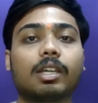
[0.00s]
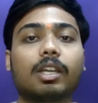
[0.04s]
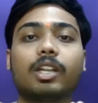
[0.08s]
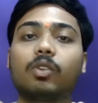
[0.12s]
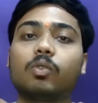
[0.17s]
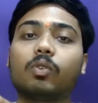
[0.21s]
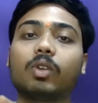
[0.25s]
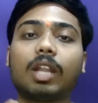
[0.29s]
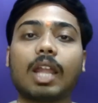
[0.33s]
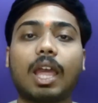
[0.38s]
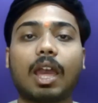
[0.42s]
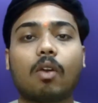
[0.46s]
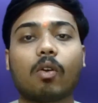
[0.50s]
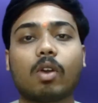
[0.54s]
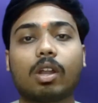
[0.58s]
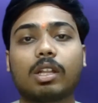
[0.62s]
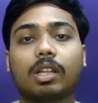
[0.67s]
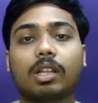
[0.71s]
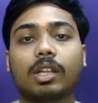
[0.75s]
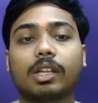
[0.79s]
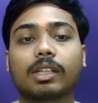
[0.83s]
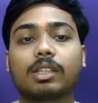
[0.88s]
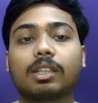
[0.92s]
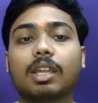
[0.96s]
It will
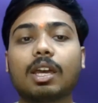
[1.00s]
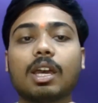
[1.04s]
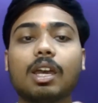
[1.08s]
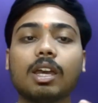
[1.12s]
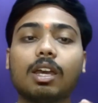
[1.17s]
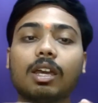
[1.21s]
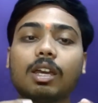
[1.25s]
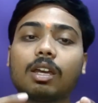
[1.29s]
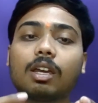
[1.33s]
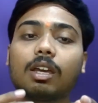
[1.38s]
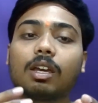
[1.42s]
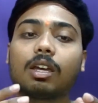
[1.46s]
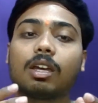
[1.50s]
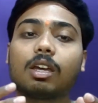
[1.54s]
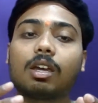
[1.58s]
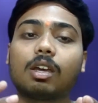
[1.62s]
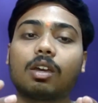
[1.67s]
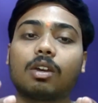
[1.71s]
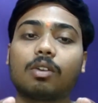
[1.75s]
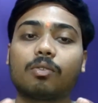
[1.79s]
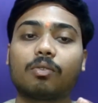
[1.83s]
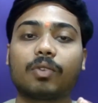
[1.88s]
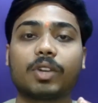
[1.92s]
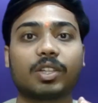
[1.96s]
evaluate the
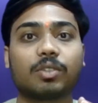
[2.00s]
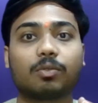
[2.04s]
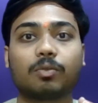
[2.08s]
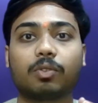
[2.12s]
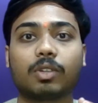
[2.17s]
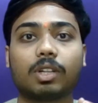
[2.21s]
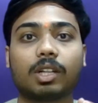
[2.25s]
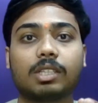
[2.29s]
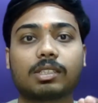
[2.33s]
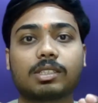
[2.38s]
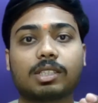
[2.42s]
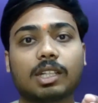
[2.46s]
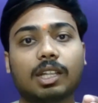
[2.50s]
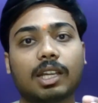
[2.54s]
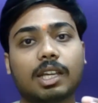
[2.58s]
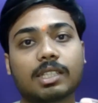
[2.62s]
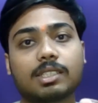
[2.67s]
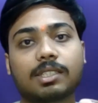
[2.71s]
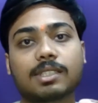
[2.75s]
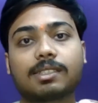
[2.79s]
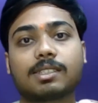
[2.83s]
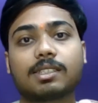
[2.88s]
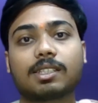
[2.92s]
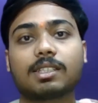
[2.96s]
faithfulness and
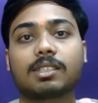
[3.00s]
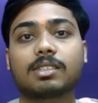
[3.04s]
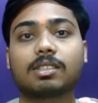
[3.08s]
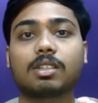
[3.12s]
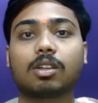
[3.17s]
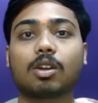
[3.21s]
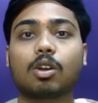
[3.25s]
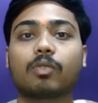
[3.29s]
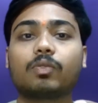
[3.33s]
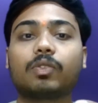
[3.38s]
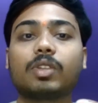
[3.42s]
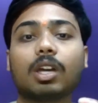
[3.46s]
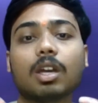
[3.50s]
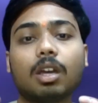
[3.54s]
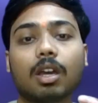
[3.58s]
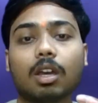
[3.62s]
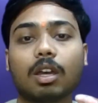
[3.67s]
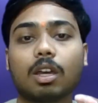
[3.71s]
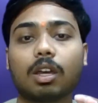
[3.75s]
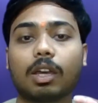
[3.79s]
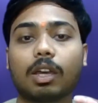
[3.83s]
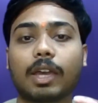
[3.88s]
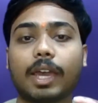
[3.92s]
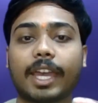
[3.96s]
consistency of the
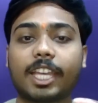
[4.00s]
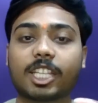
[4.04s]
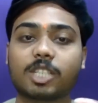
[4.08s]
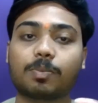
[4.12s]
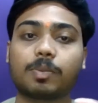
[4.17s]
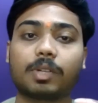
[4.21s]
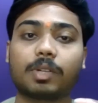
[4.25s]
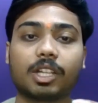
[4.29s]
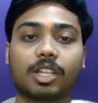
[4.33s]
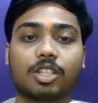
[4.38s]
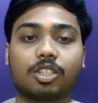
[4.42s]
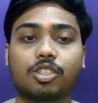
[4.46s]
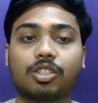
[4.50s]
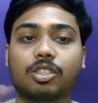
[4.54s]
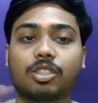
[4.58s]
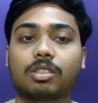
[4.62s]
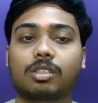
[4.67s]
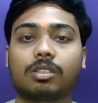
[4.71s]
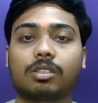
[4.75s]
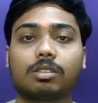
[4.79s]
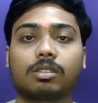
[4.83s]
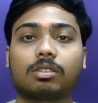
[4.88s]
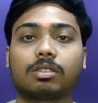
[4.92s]
explanation.